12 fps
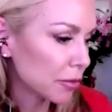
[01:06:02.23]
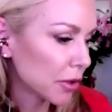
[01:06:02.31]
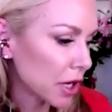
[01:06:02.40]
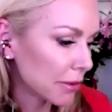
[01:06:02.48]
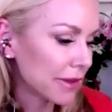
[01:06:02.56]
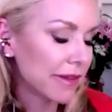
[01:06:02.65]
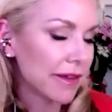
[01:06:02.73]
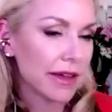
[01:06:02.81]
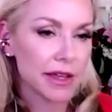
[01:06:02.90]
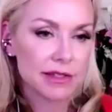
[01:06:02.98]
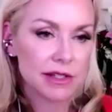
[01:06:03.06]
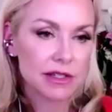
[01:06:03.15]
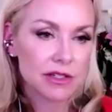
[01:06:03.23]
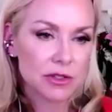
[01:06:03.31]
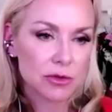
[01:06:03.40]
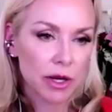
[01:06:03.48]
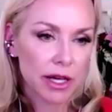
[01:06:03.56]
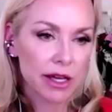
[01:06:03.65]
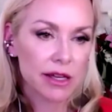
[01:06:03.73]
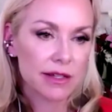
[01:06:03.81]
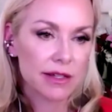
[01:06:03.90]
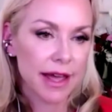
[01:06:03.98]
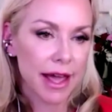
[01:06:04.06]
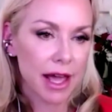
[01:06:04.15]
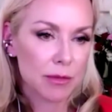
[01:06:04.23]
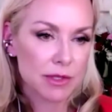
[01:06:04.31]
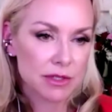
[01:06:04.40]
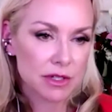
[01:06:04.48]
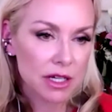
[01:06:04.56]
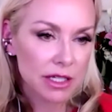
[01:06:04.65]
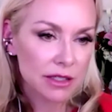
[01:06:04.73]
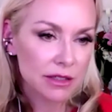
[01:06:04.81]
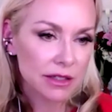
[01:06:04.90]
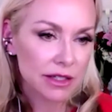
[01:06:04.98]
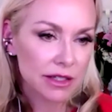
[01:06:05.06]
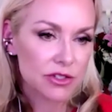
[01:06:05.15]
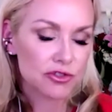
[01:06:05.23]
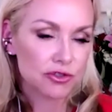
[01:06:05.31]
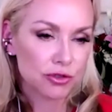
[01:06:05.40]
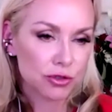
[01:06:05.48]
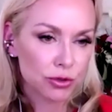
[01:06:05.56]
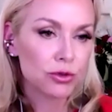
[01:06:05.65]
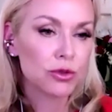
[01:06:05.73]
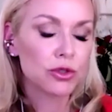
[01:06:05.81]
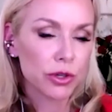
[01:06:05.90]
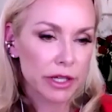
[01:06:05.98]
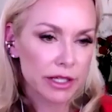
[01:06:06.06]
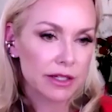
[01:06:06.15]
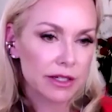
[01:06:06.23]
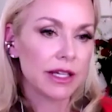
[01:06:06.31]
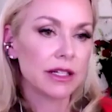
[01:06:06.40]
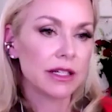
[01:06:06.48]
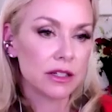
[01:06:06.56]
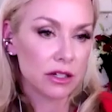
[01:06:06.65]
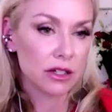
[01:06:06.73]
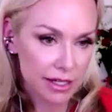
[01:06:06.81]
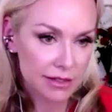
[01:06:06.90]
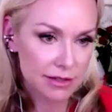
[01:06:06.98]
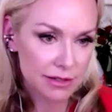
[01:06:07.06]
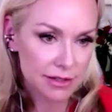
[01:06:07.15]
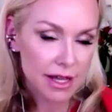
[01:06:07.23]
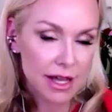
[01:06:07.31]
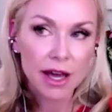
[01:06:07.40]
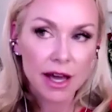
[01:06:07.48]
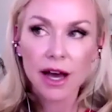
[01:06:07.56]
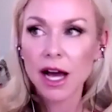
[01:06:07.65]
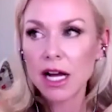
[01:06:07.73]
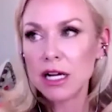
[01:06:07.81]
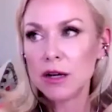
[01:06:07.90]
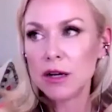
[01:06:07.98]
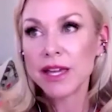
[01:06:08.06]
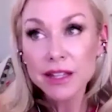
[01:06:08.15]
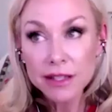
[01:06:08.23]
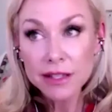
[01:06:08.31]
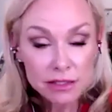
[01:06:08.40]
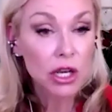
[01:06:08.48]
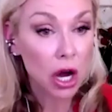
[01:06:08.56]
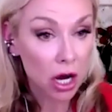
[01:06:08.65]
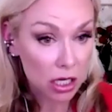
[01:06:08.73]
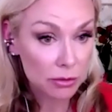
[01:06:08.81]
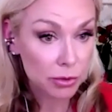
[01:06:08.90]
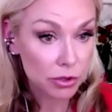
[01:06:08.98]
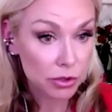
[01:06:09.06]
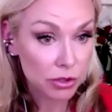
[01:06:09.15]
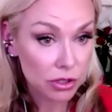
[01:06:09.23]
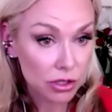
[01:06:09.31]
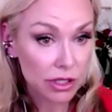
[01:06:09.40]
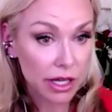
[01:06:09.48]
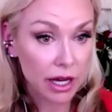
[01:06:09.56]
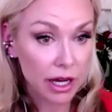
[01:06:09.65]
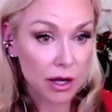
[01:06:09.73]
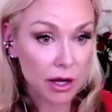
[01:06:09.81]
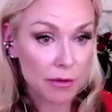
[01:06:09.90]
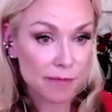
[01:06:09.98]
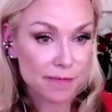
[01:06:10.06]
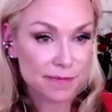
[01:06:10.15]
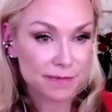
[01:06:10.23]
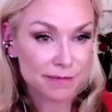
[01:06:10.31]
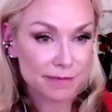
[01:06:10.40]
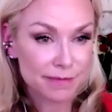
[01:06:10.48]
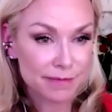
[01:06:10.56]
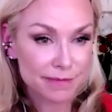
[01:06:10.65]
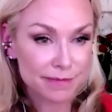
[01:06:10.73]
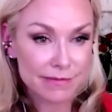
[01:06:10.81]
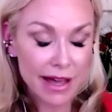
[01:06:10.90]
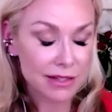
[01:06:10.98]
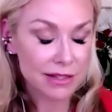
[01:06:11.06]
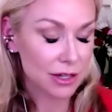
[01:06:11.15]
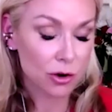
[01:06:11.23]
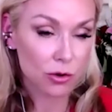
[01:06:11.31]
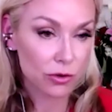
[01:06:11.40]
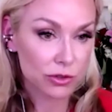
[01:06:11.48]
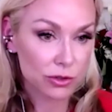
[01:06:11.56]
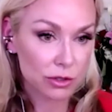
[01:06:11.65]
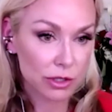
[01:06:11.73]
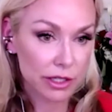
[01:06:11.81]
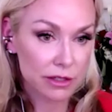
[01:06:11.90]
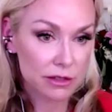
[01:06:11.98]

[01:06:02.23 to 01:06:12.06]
Probably the easiest way is Amazon. It's True Grit and Grace. It is on Audible. That's a whole story.